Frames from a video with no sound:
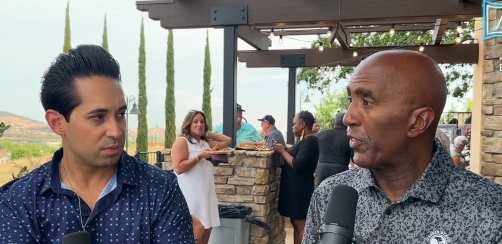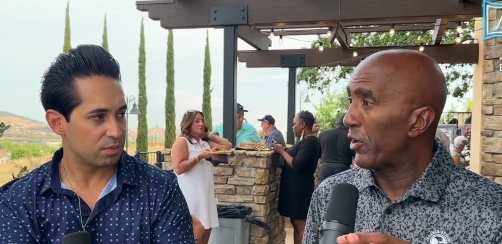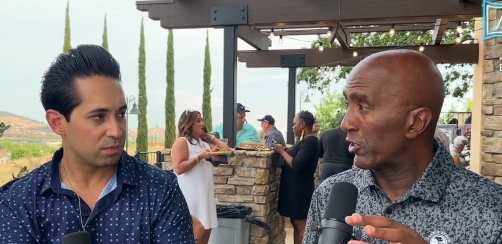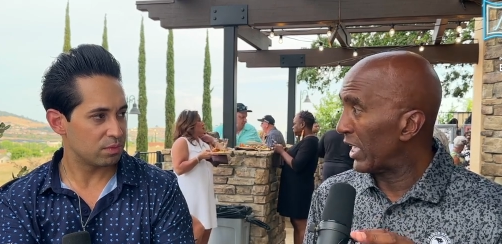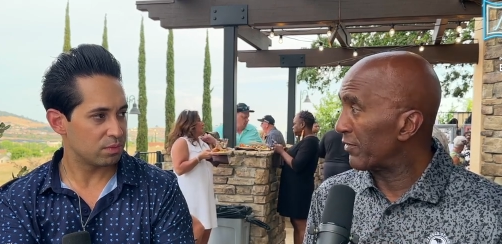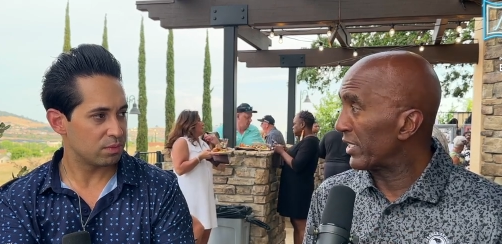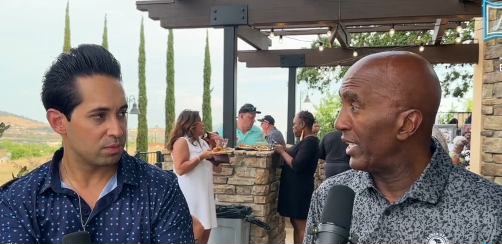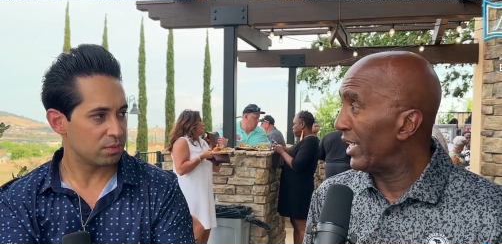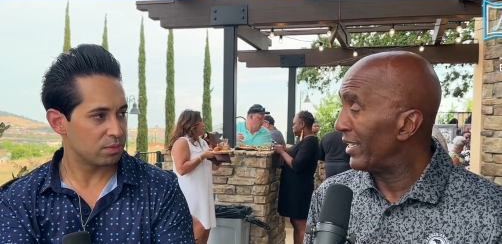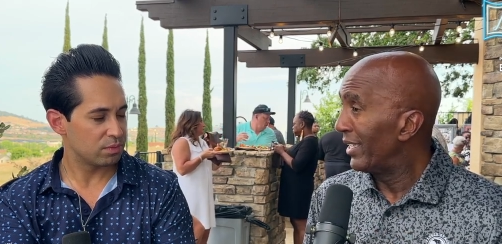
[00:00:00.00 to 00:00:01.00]
Speaker 1: They're tough to
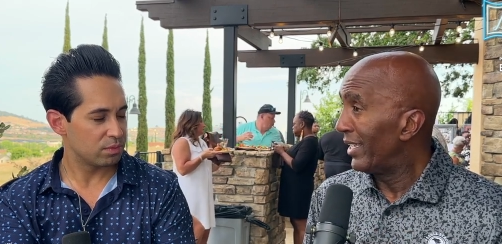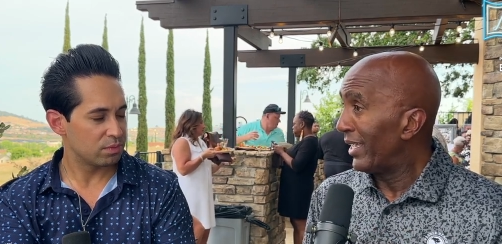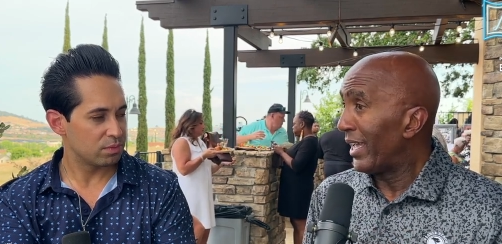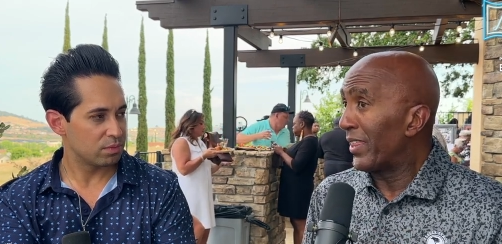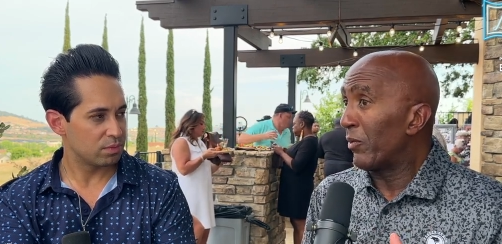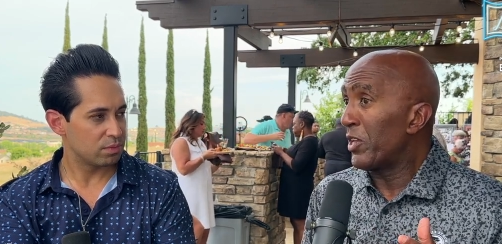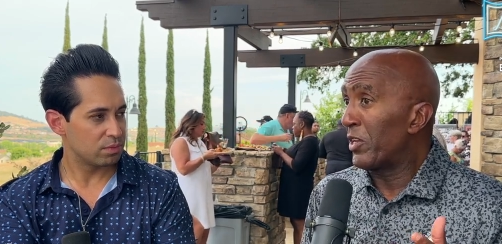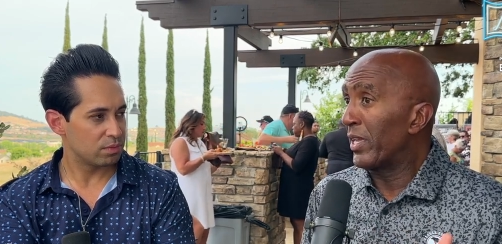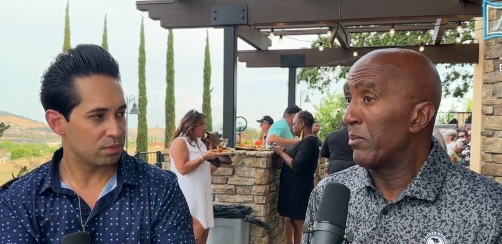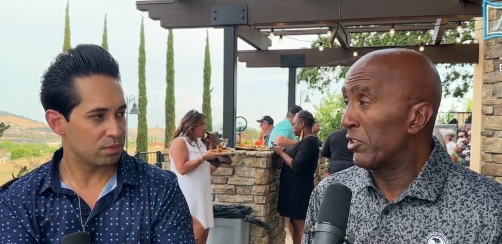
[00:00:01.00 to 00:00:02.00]
get, and the way you
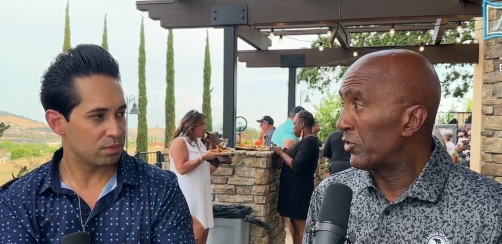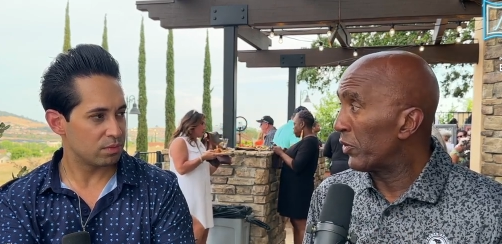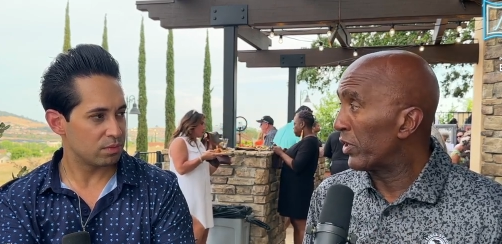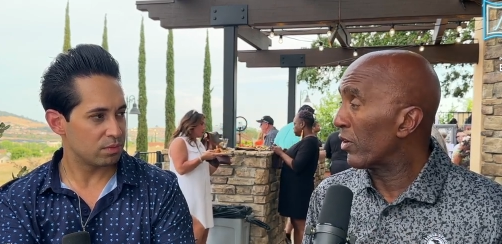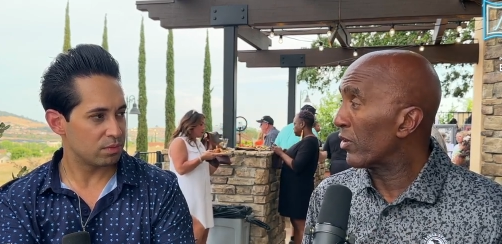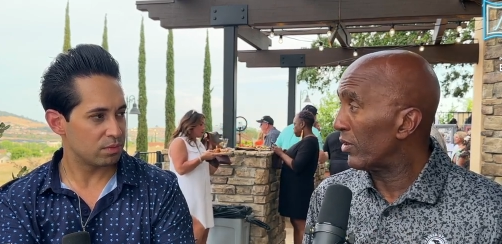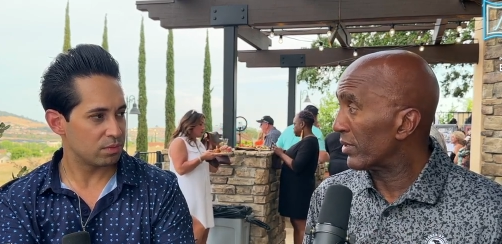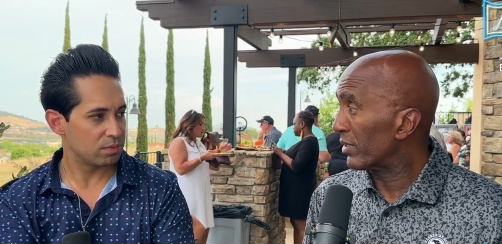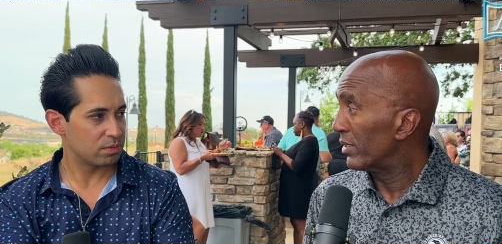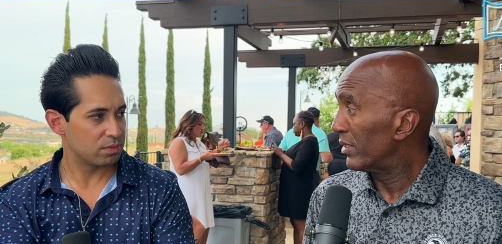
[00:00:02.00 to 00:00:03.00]
get them is through the girls.